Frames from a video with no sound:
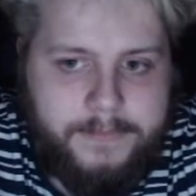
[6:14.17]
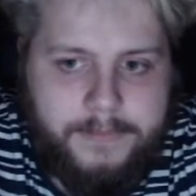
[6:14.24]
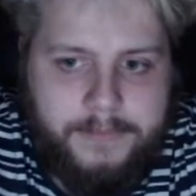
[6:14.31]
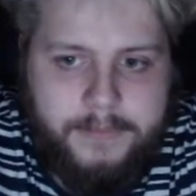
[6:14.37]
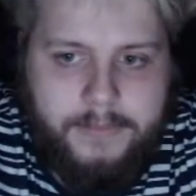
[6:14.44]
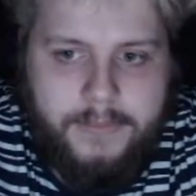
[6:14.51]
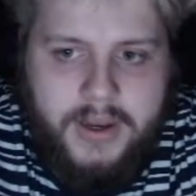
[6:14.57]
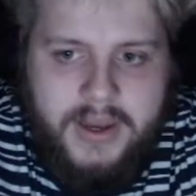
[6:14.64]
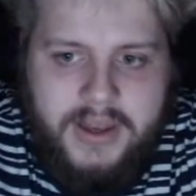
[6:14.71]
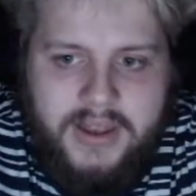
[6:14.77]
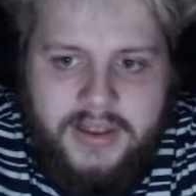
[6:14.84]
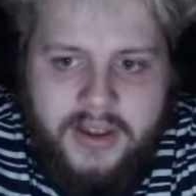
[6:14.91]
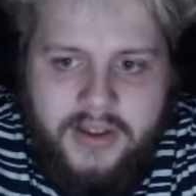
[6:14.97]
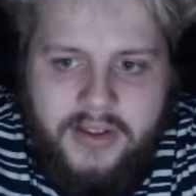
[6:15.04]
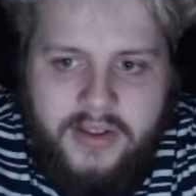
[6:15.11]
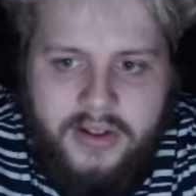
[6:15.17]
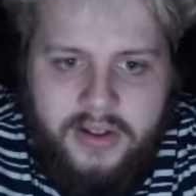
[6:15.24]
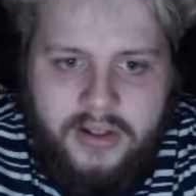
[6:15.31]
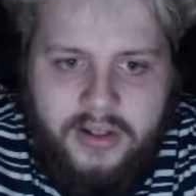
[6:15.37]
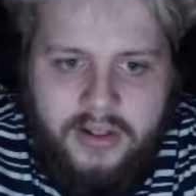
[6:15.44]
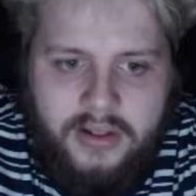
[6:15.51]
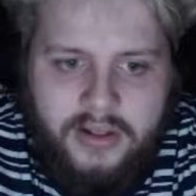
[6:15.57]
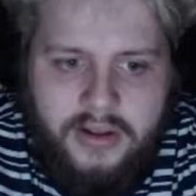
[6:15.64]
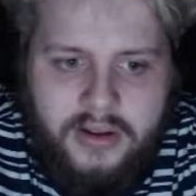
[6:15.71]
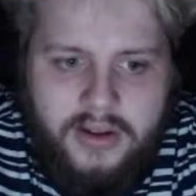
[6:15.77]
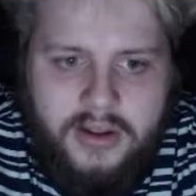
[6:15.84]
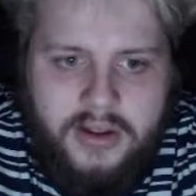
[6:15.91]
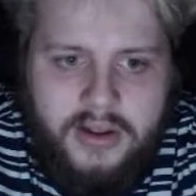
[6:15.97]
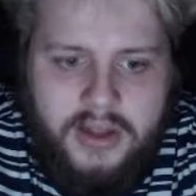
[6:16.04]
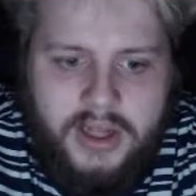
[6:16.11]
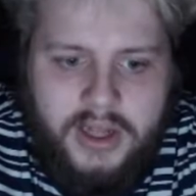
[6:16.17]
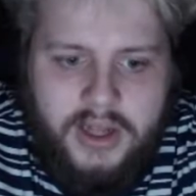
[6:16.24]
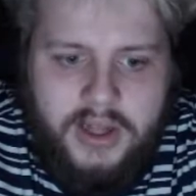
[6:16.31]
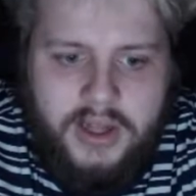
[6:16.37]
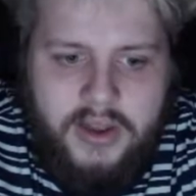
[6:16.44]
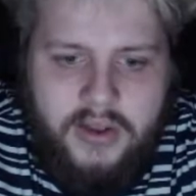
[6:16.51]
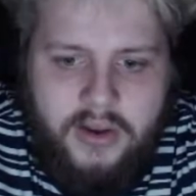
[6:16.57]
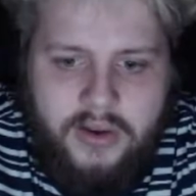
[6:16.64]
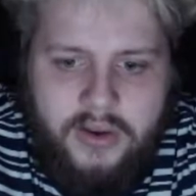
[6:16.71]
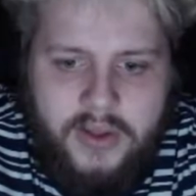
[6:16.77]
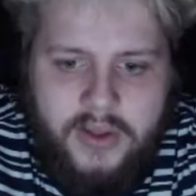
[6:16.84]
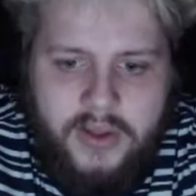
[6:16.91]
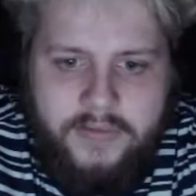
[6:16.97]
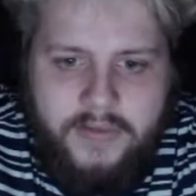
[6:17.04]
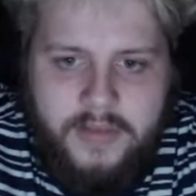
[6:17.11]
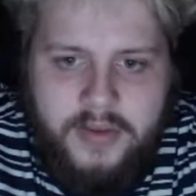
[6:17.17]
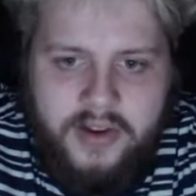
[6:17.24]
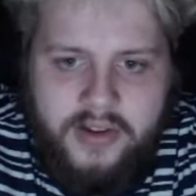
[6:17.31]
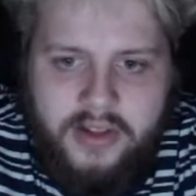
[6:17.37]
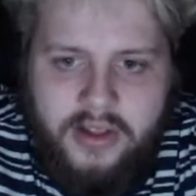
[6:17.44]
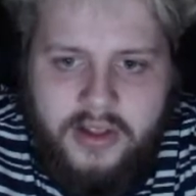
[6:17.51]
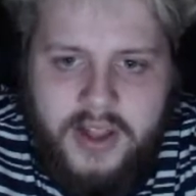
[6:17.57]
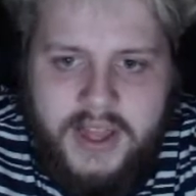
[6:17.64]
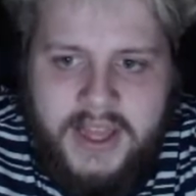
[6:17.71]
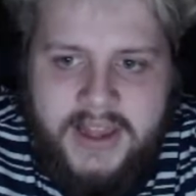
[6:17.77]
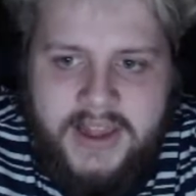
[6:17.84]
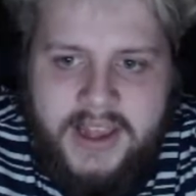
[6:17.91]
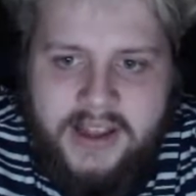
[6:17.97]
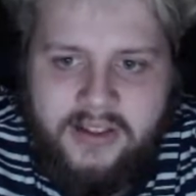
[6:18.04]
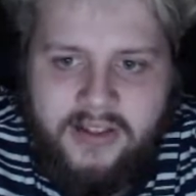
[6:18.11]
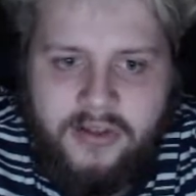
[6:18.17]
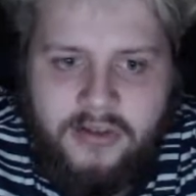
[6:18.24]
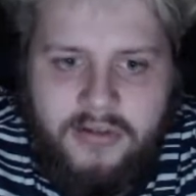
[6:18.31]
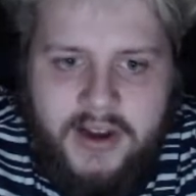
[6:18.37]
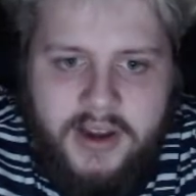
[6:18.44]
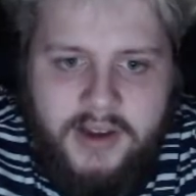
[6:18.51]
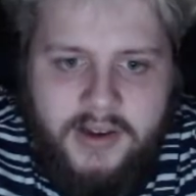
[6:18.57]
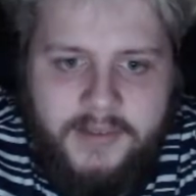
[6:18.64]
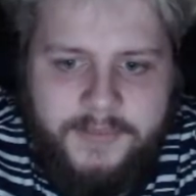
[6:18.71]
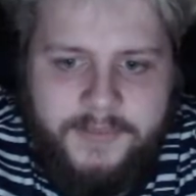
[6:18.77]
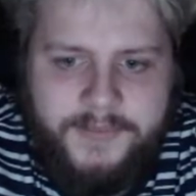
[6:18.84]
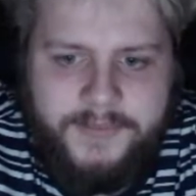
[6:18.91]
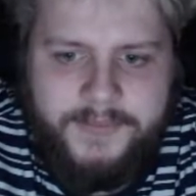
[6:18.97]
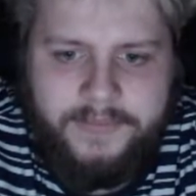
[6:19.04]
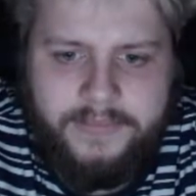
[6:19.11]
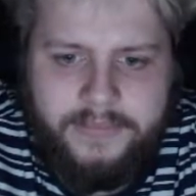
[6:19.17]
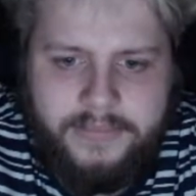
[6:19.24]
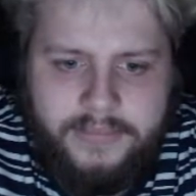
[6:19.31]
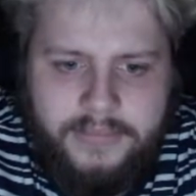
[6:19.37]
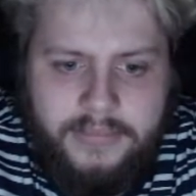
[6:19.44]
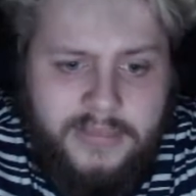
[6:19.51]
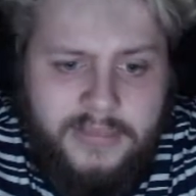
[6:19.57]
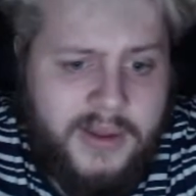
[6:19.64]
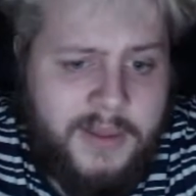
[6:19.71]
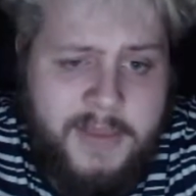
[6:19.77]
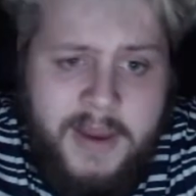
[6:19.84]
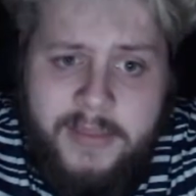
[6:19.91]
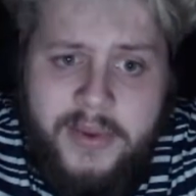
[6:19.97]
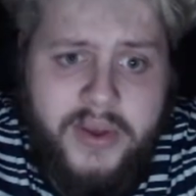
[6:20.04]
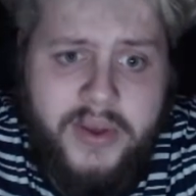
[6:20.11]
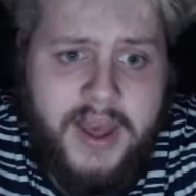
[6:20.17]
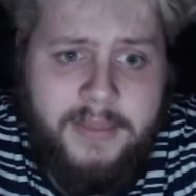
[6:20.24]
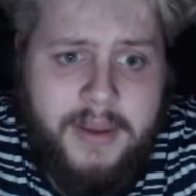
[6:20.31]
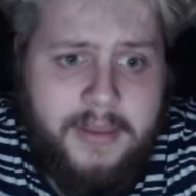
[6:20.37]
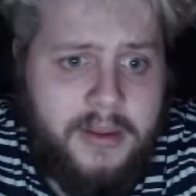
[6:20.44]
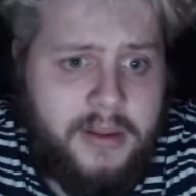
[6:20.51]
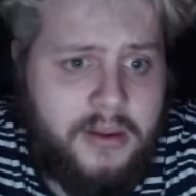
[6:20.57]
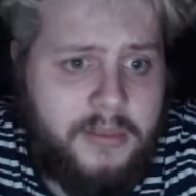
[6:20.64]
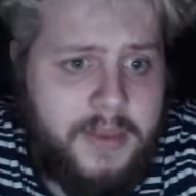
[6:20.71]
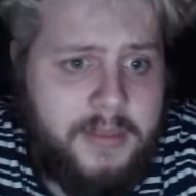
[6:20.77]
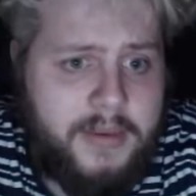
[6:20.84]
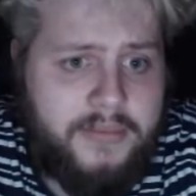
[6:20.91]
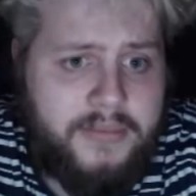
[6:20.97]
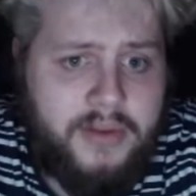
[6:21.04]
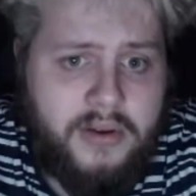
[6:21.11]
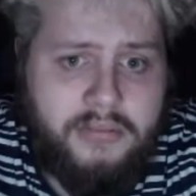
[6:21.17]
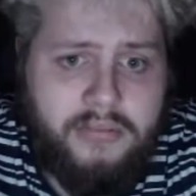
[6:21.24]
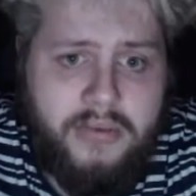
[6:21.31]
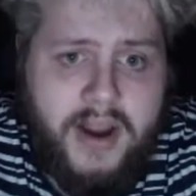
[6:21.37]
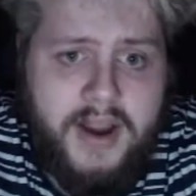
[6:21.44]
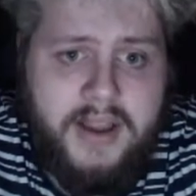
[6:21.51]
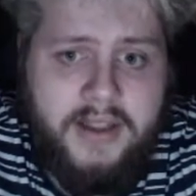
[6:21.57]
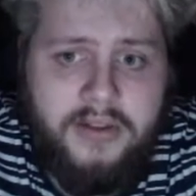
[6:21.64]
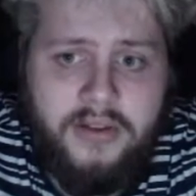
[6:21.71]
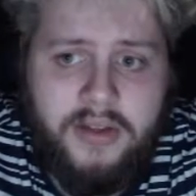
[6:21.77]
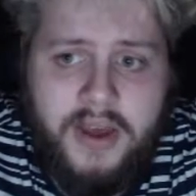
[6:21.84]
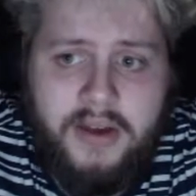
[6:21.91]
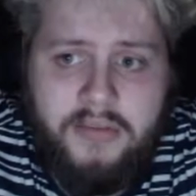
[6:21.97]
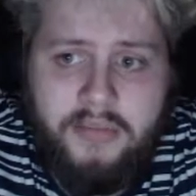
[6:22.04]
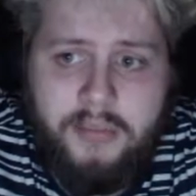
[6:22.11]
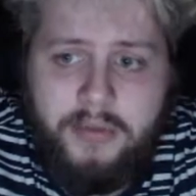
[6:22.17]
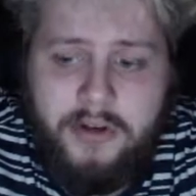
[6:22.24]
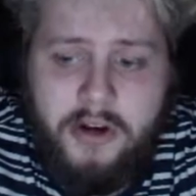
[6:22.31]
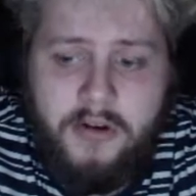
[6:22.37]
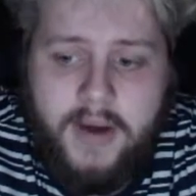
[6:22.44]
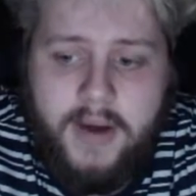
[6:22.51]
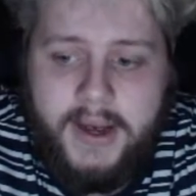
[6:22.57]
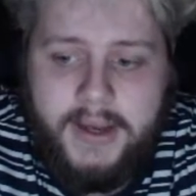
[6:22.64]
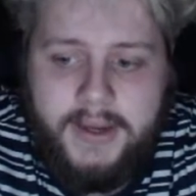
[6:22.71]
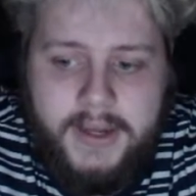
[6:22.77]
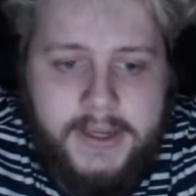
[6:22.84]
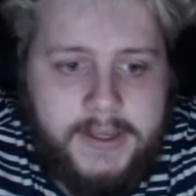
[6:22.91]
it doesn't look like you can do that from just looking at this screen. Maybe you can, maybe not. Maybe I've not read into that correctly.